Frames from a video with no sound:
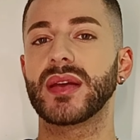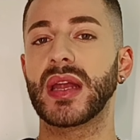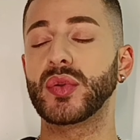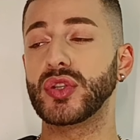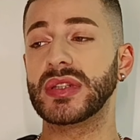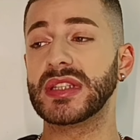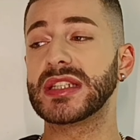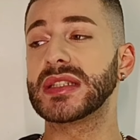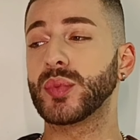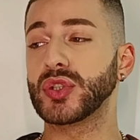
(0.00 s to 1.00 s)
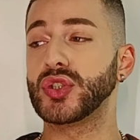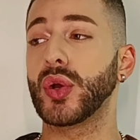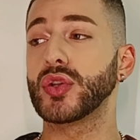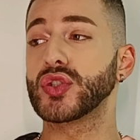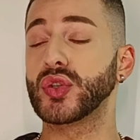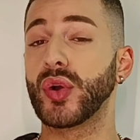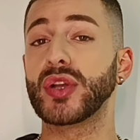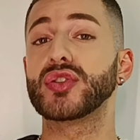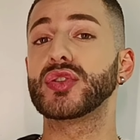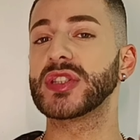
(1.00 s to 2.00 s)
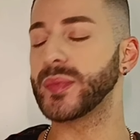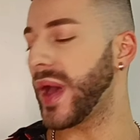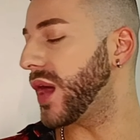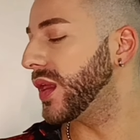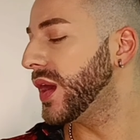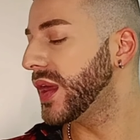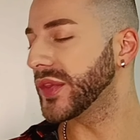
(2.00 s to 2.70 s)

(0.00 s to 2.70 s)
And this is what you're also going to smell.